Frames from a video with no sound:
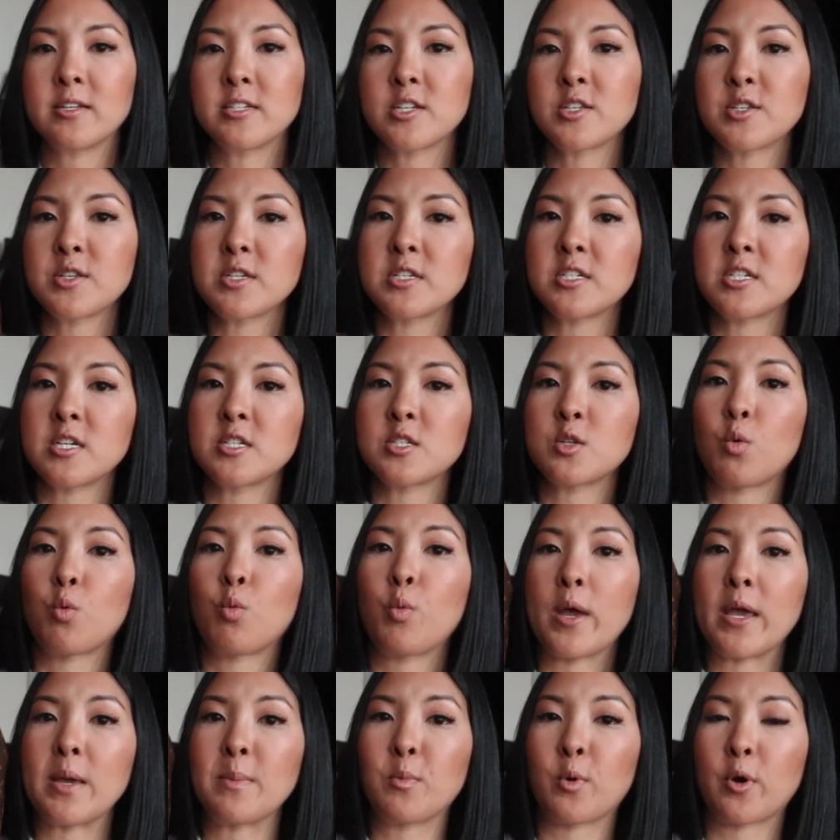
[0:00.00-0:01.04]
It's just
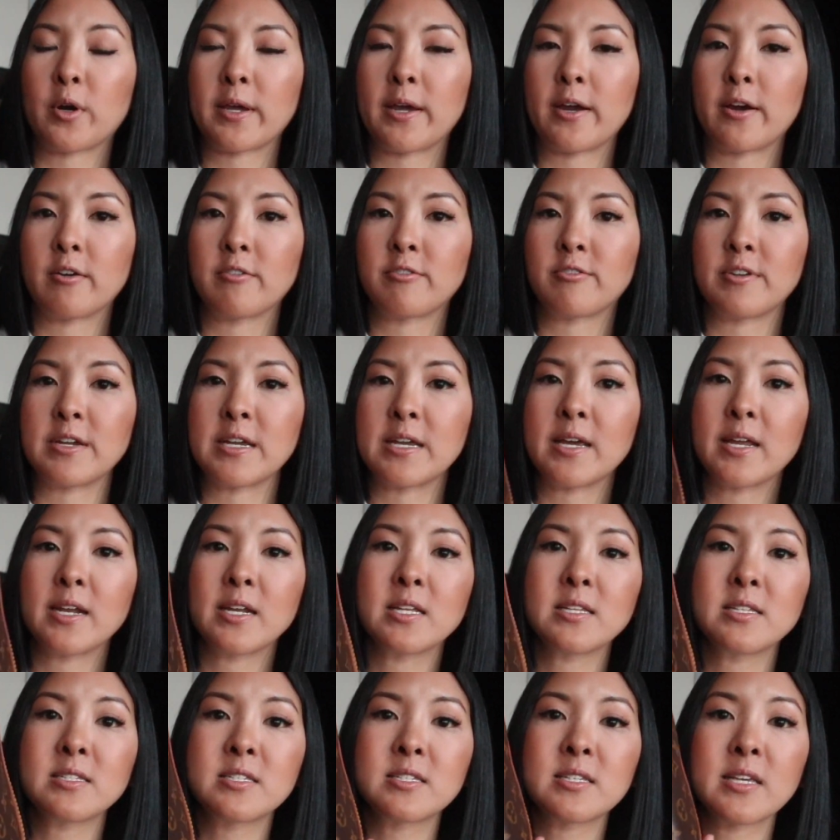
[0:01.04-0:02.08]
way more carefree, and
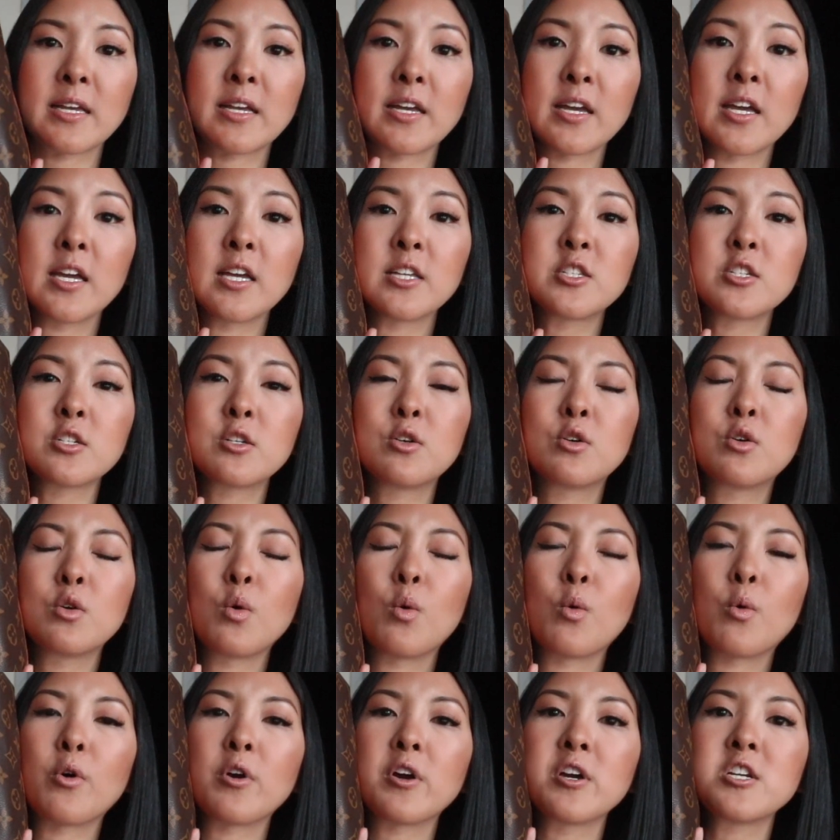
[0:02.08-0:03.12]
it's like, it's
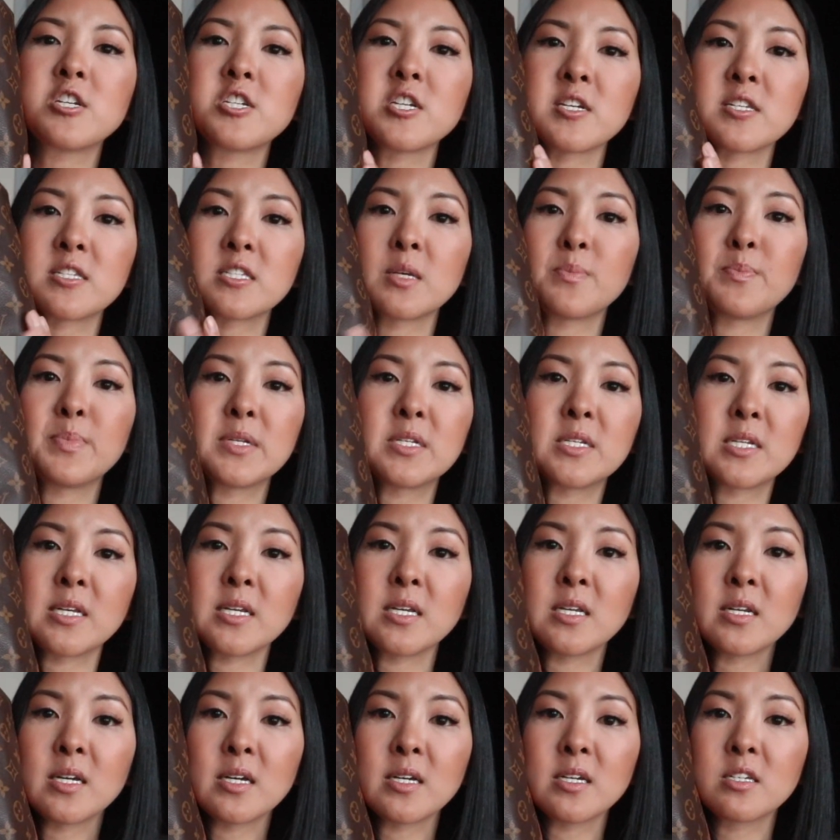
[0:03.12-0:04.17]
gorgeous. The
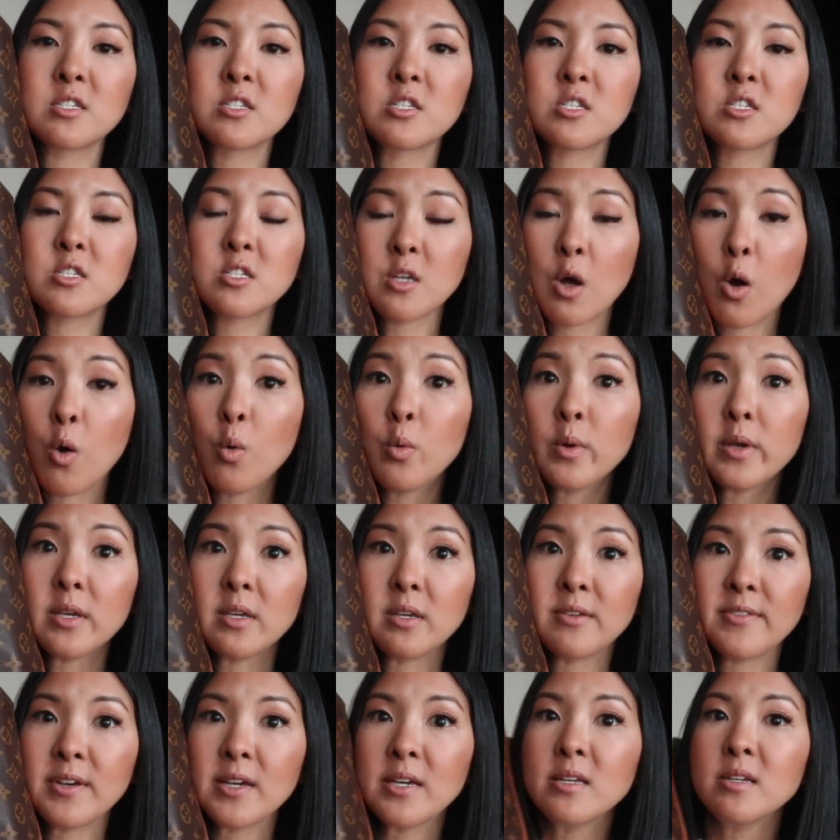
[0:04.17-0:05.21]
patina is so
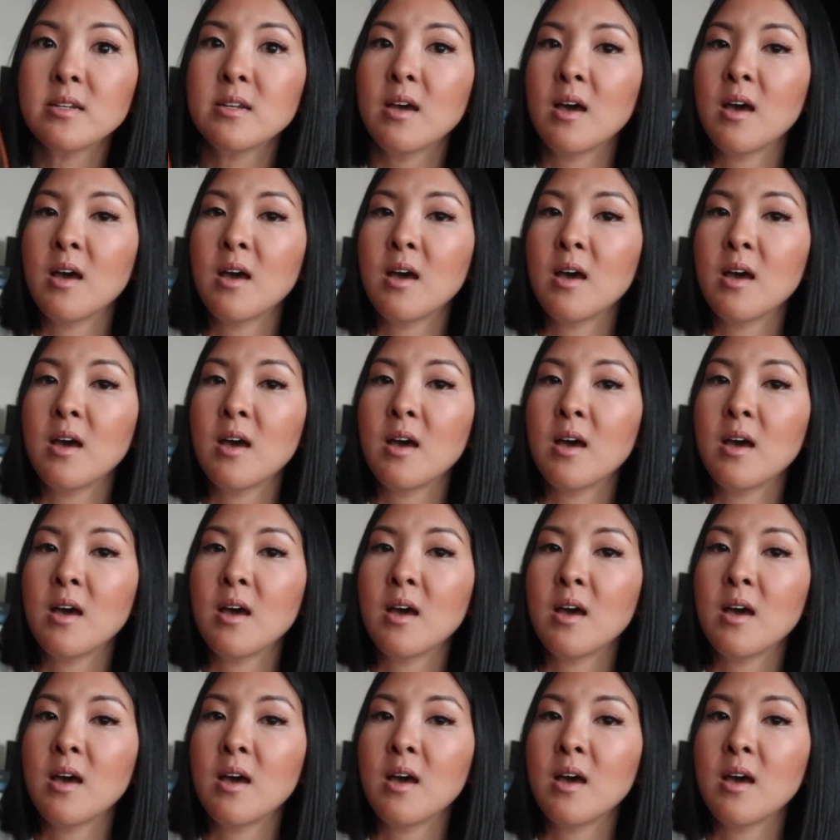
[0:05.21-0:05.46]
even